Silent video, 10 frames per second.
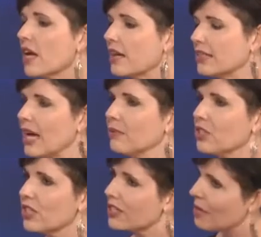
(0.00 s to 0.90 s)

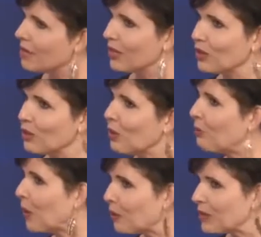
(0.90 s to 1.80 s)
establishing something a little
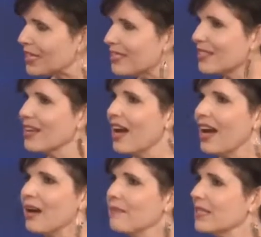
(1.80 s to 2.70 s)
more permanent,
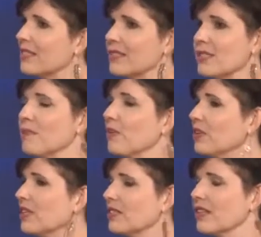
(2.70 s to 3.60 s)
um, it's as
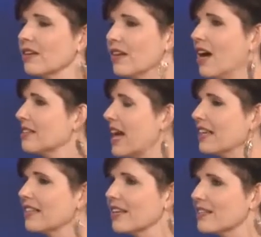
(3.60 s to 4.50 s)
simple as
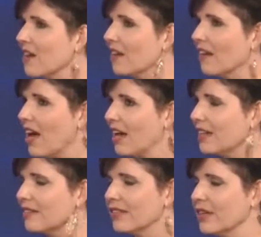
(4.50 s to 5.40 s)
contacting us
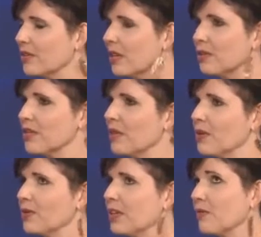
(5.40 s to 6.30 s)
online at you know
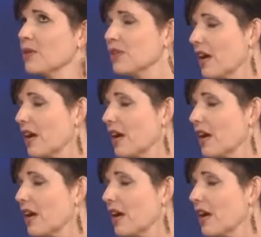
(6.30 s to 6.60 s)
www.bgcf.org